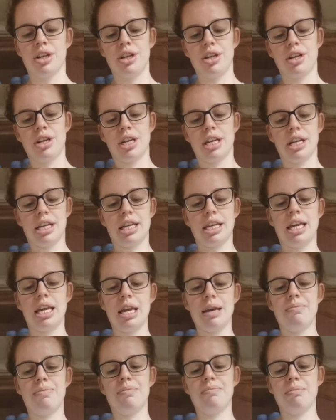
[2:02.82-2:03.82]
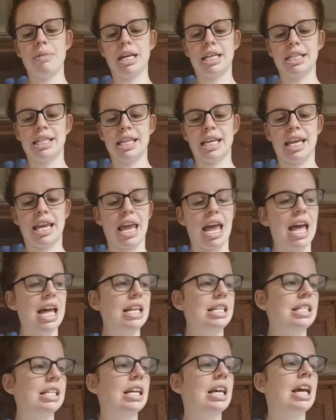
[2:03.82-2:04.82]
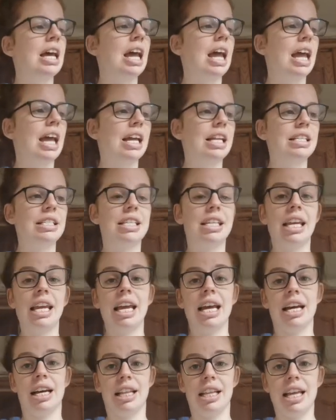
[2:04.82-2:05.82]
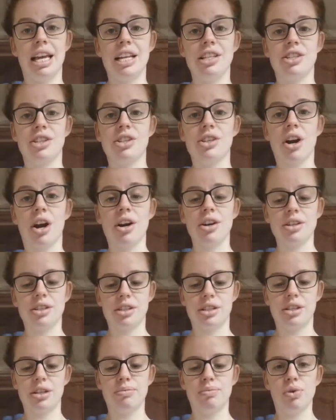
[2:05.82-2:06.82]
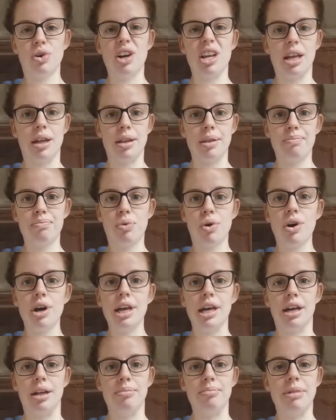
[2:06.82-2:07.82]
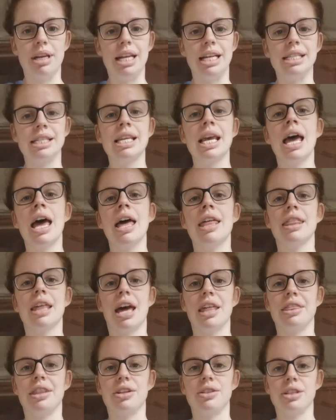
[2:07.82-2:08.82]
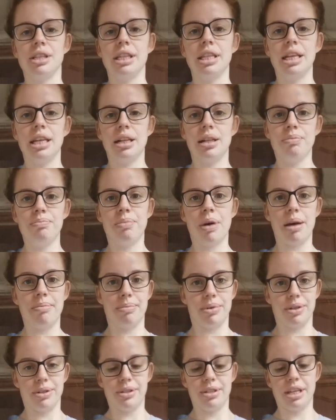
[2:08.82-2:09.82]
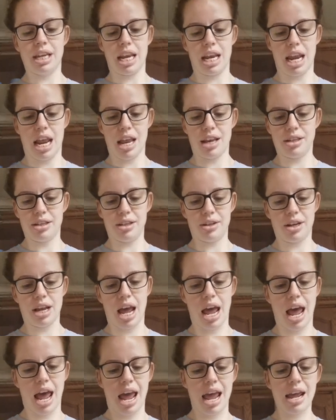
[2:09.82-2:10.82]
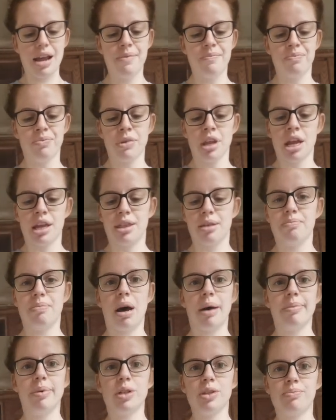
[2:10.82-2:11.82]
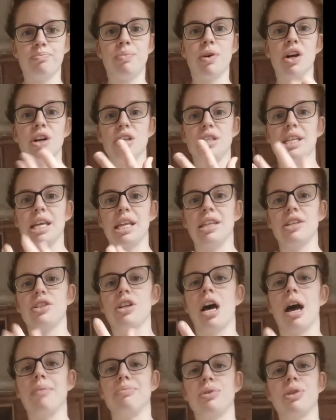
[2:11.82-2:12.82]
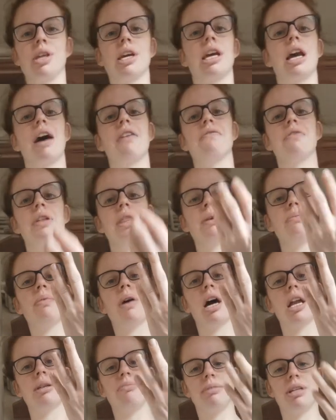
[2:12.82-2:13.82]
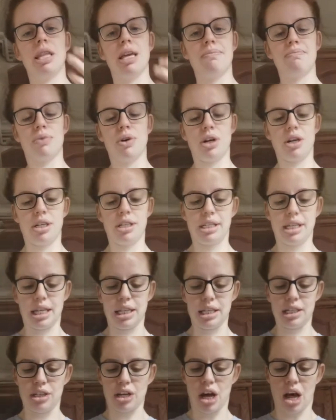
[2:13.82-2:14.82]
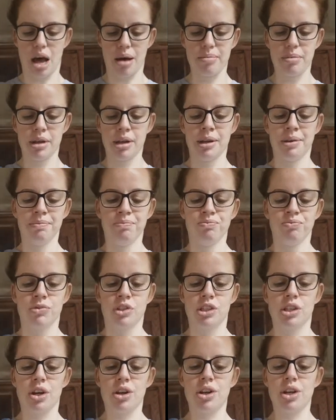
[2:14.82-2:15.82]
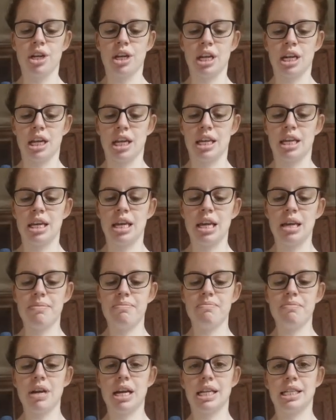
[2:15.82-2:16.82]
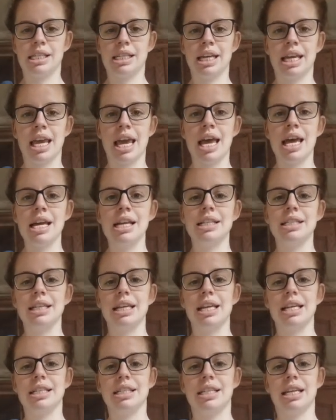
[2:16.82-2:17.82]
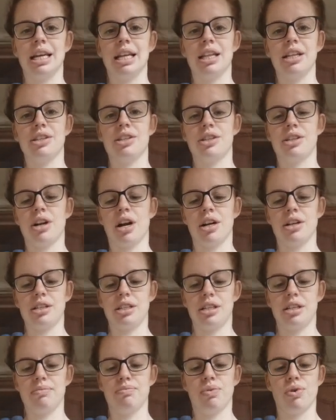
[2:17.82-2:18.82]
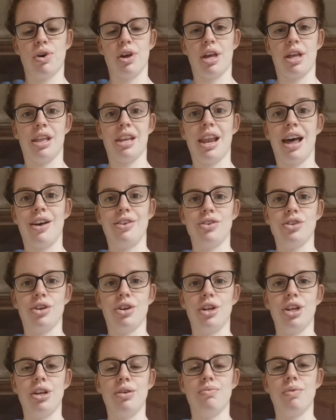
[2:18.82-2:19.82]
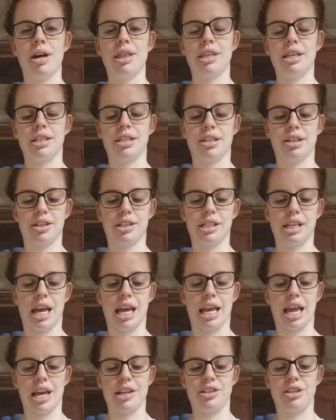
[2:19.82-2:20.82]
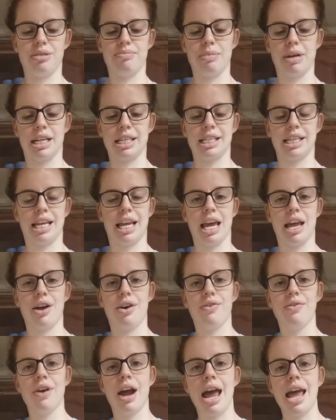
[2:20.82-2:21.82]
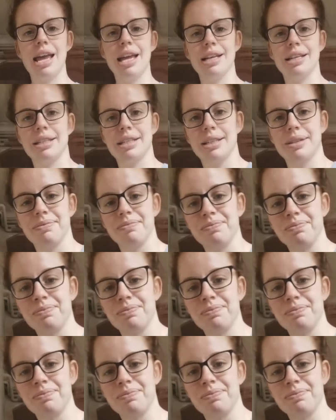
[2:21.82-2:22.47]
you're going to keep mixing it until it starts to boil. Boil means that there's little bubbles in it, okay? The bubbles burst at the top. So they come from the bottom and they burst at the top. So you're going to keep mixing it until it starts to boil. And I'll show you what this looks like as you're mixing it, alright?